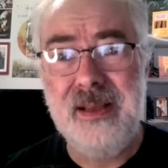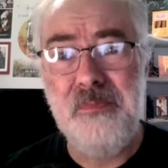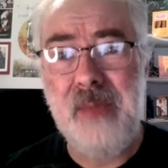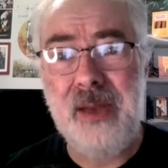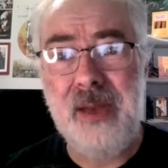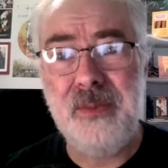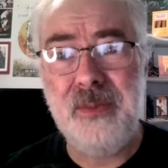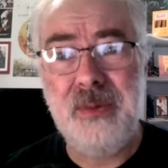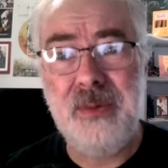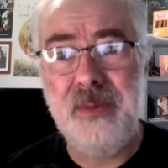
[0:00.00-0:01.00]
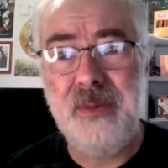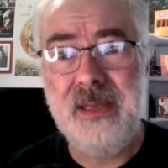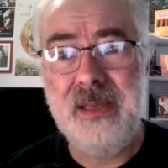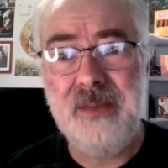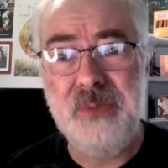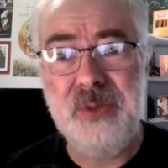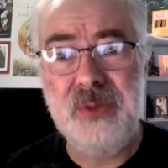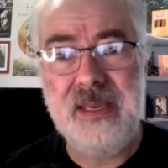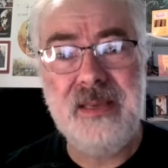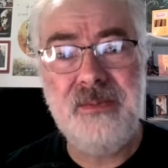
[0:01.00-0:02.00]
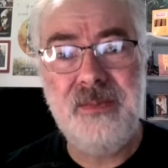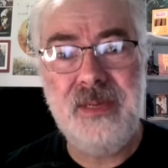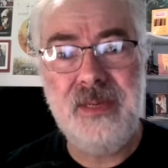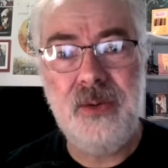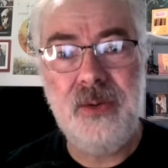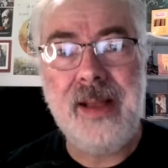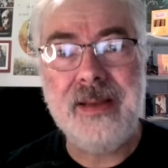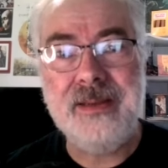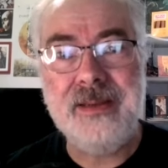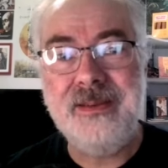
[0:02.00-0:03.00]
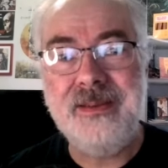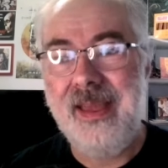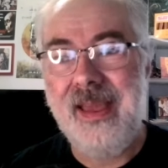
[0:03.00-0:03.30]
metal memorabilia museum near Wacken,